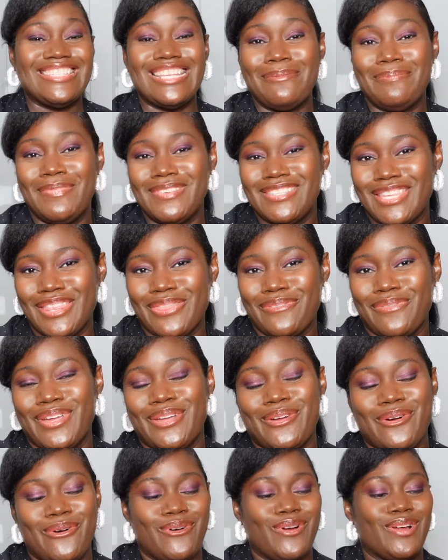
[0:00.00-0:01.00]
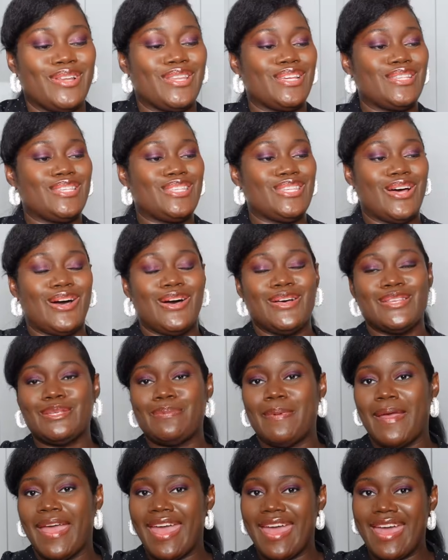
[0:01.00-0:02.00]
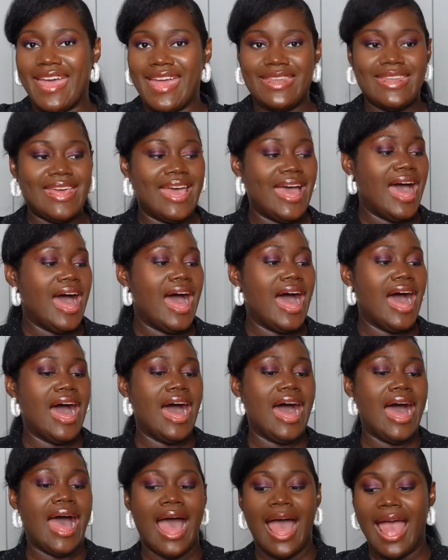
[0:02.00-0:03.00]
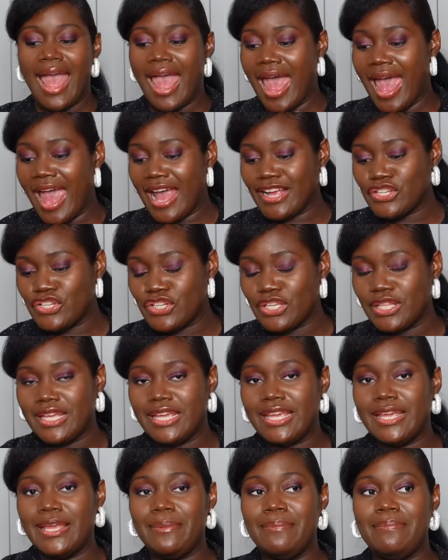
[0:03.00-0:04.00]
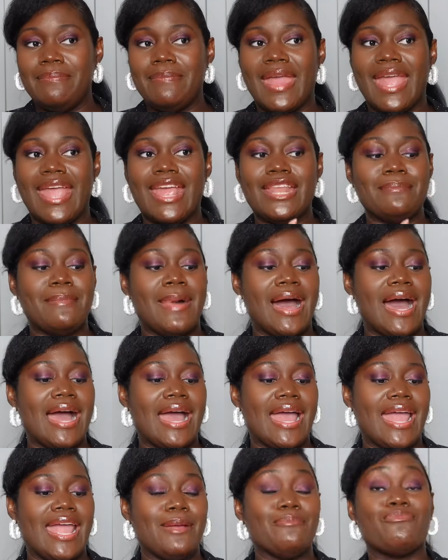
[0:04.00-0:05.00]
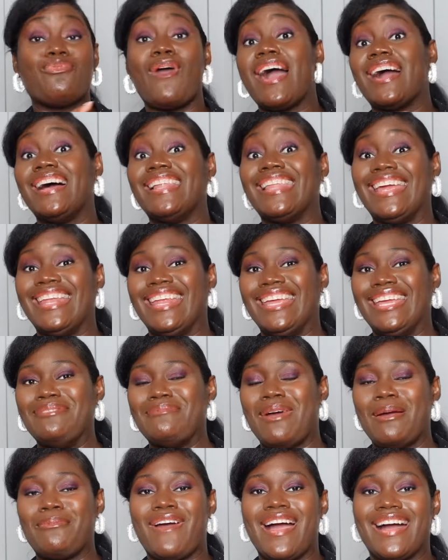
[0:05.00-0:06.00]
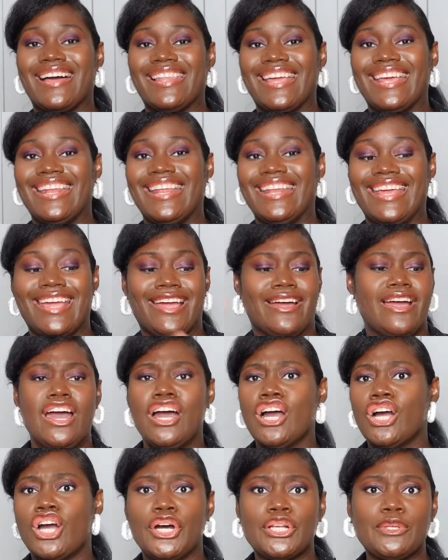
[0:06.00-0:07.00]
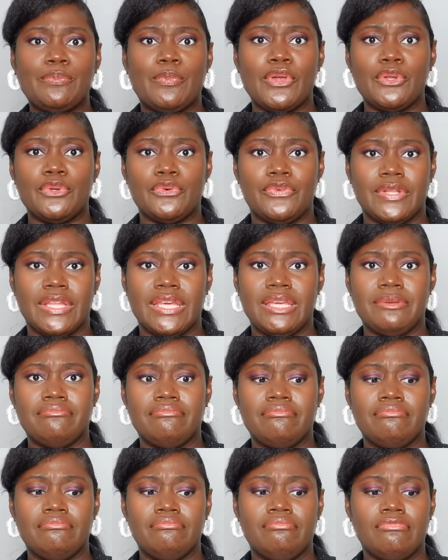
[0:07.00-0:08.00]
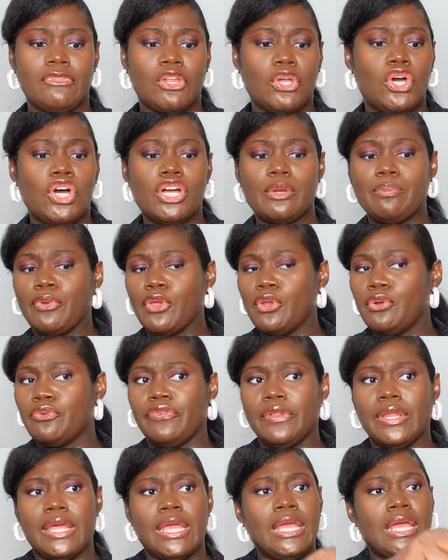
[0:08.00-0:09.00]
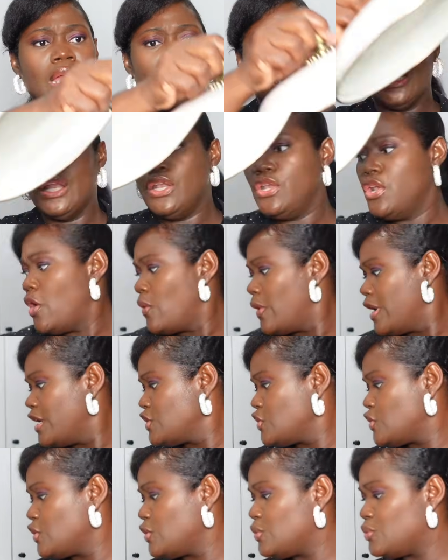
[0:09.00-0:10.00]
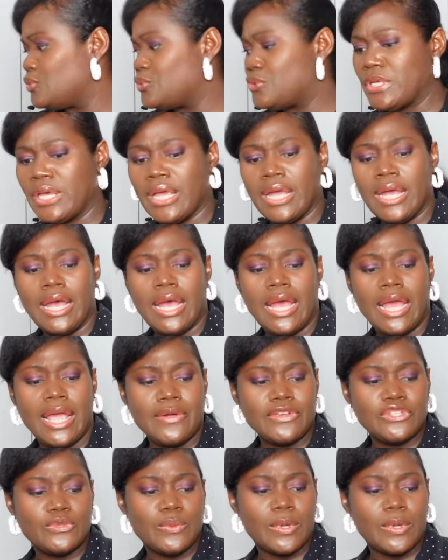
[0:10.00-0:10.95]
up is the 3-quart saucepan. I actually made my broccolini here. Cooked beautifully. Cooked beautifully, no issues. Here's